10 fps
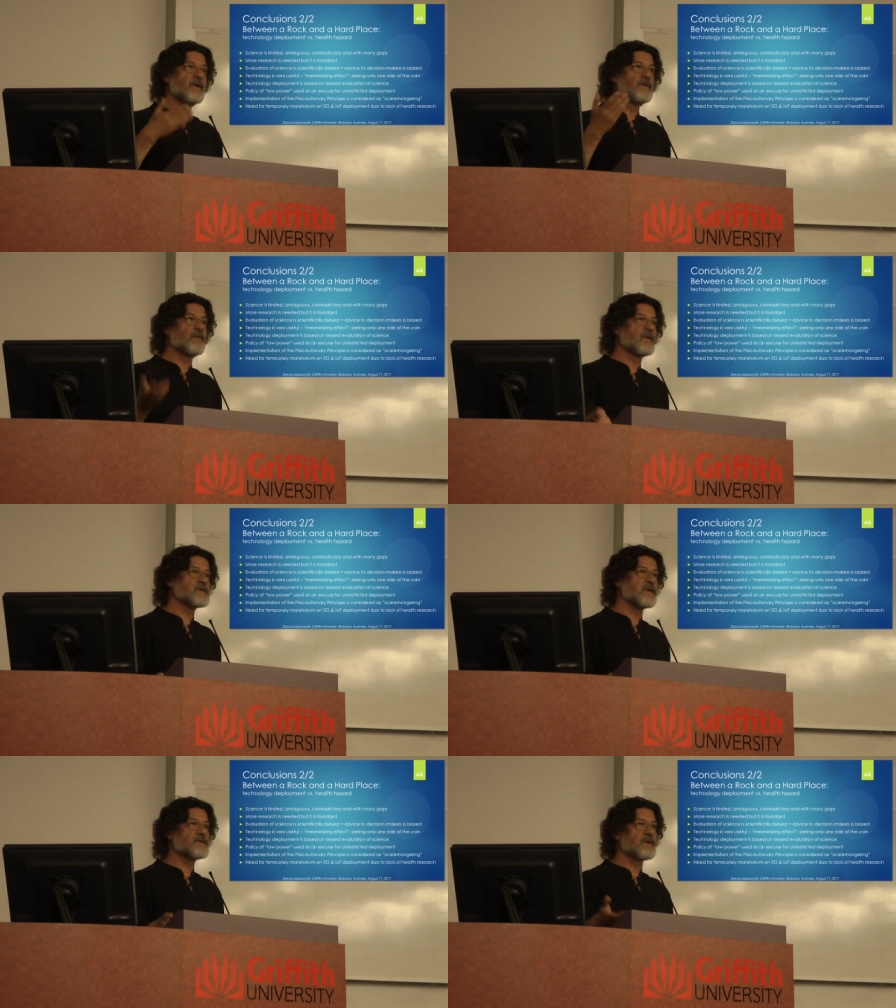we'll do
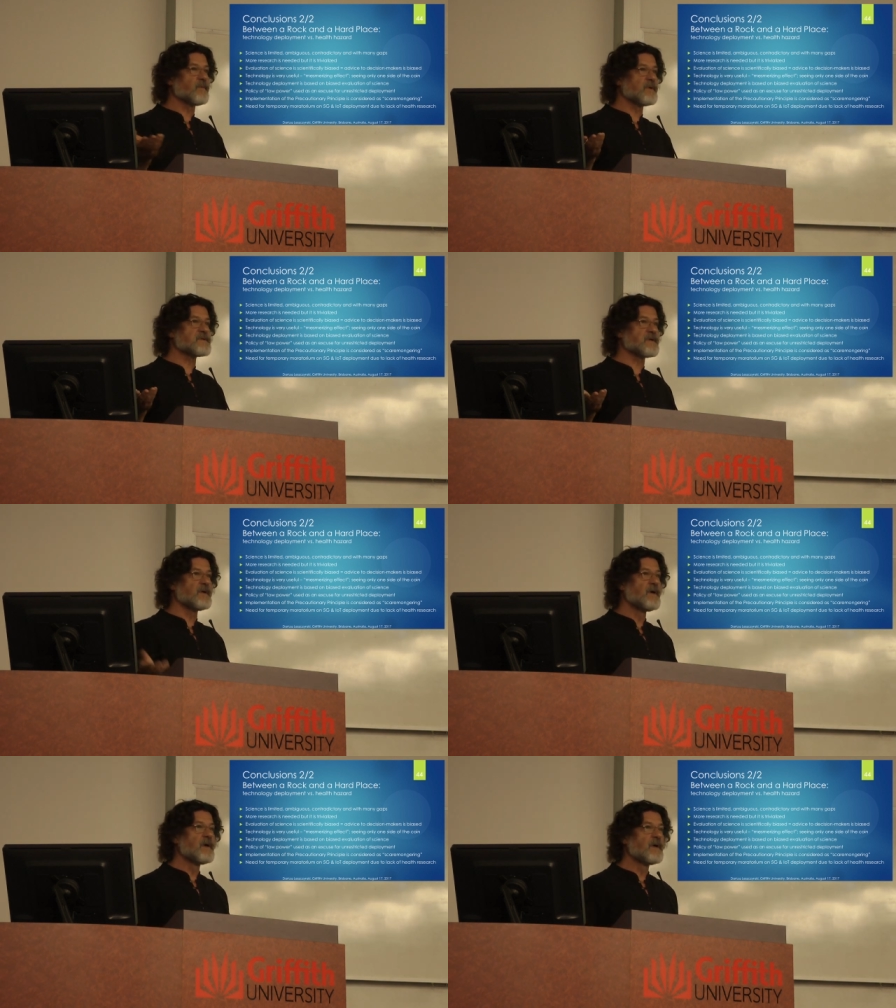research and we'll
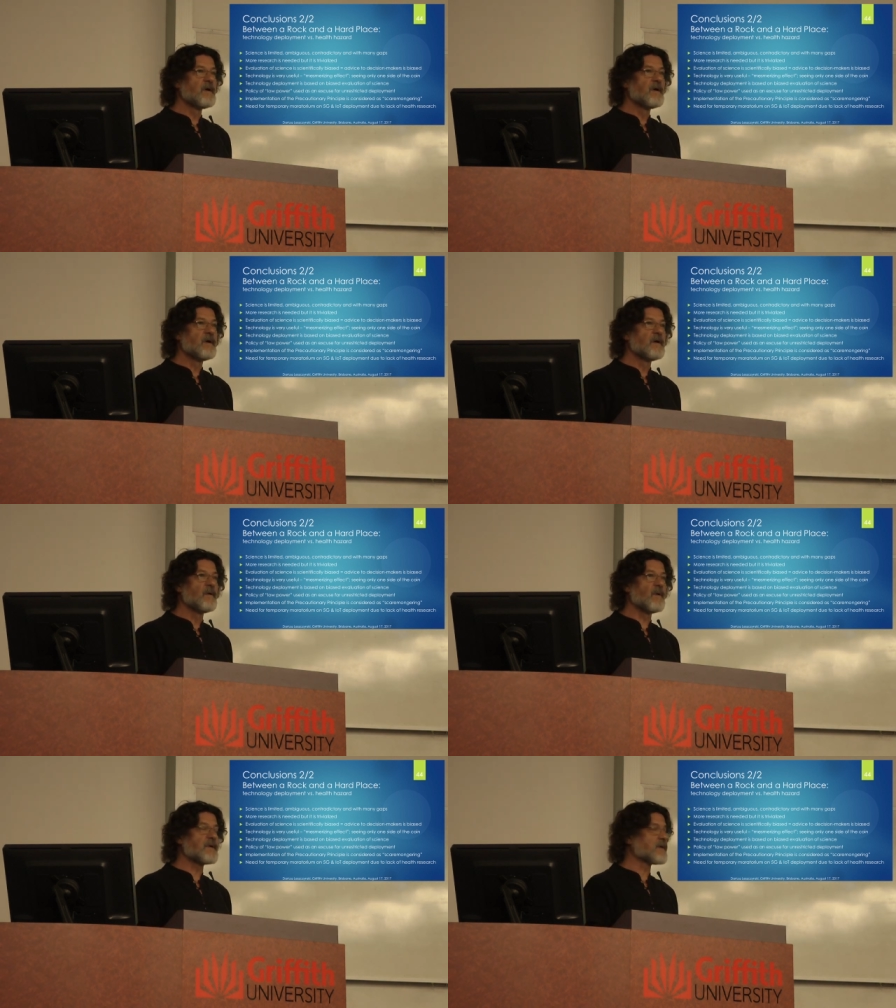see
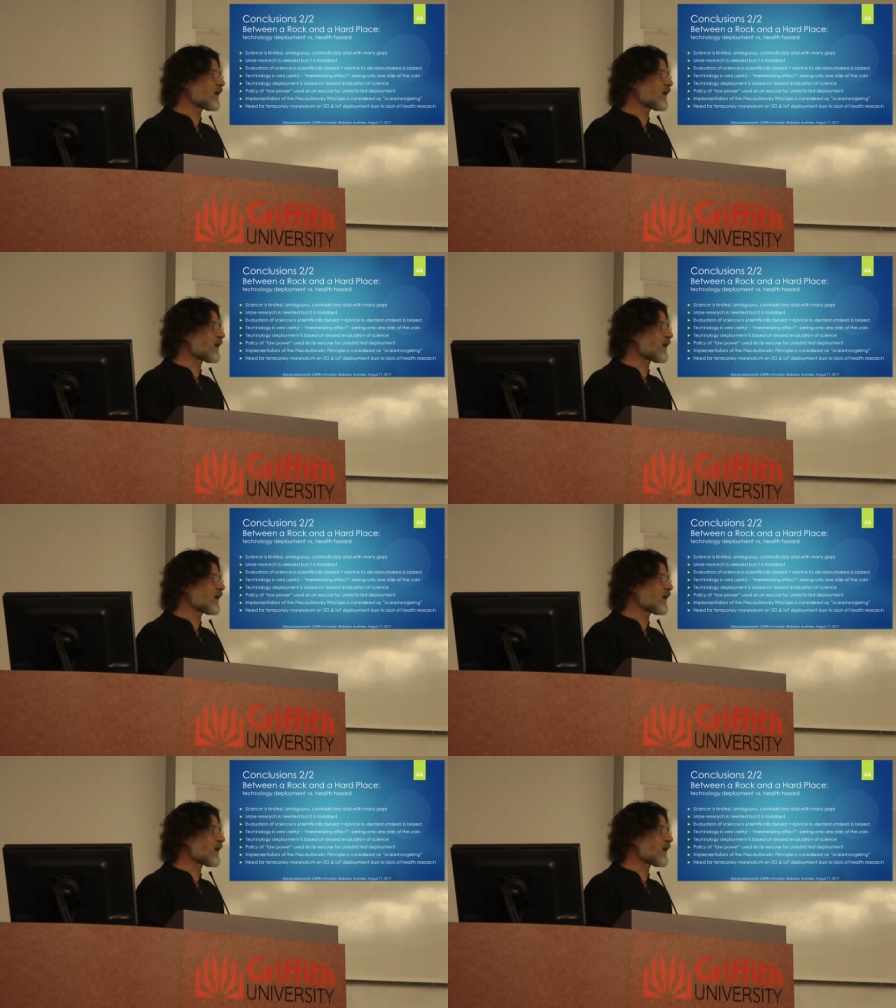whether